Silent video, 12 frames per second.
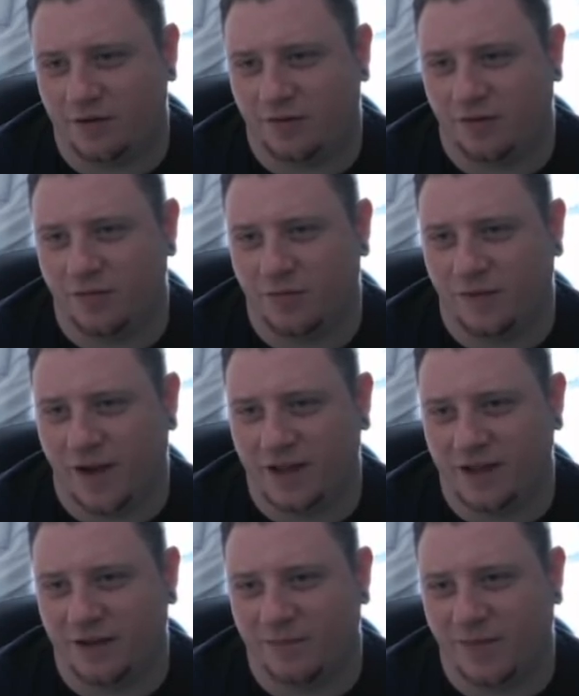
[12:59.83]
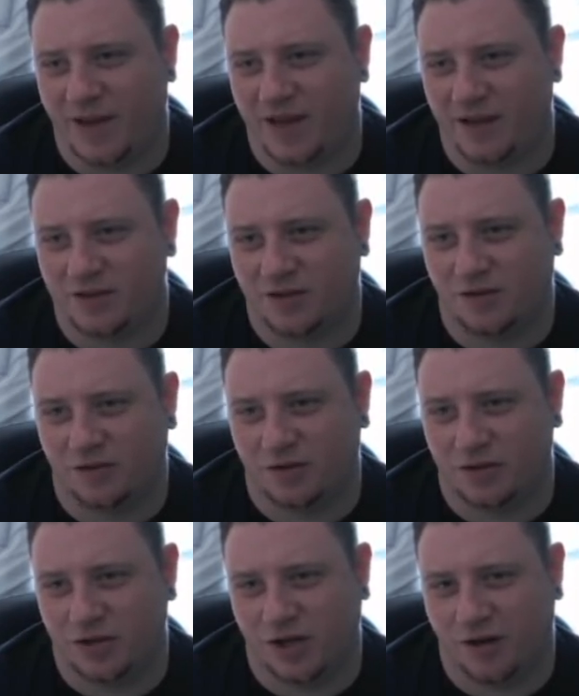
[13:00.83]
group of alien beings called
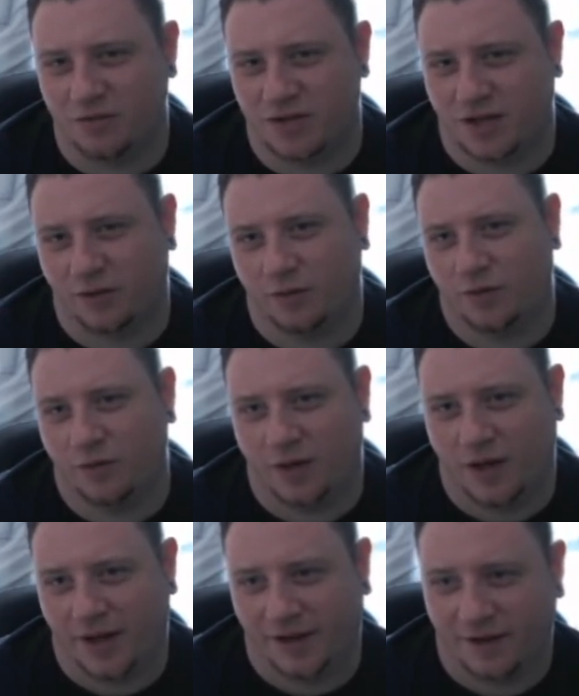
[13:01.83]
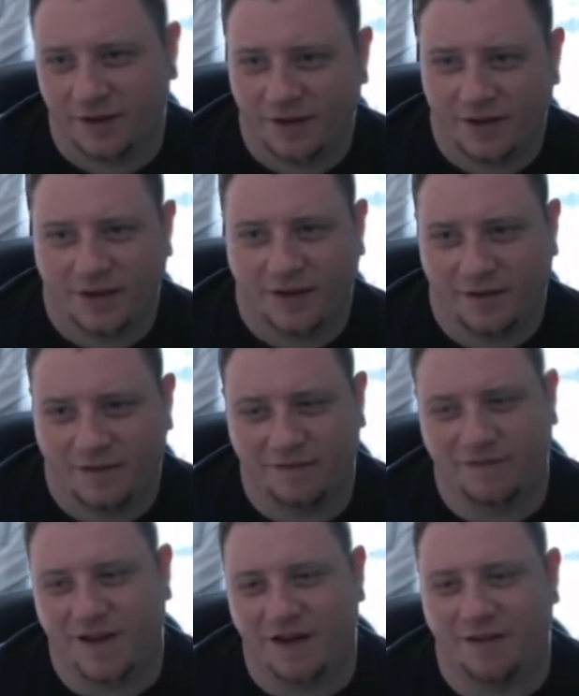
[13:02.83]
the Chozo, who were like
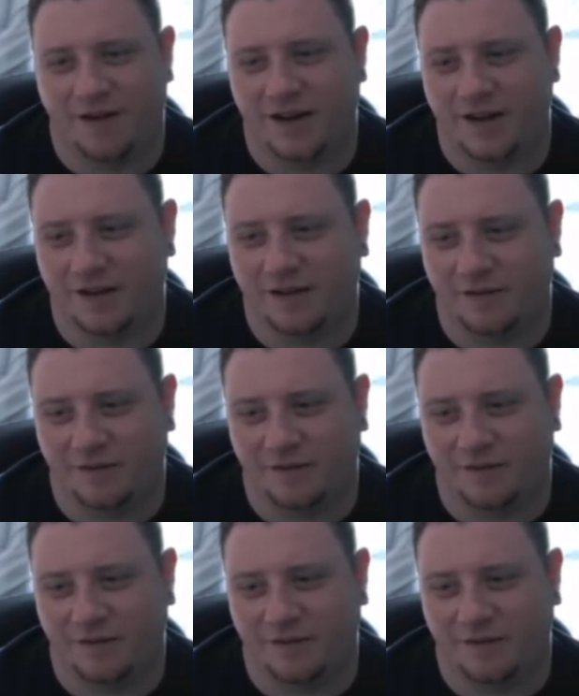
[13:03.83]
very,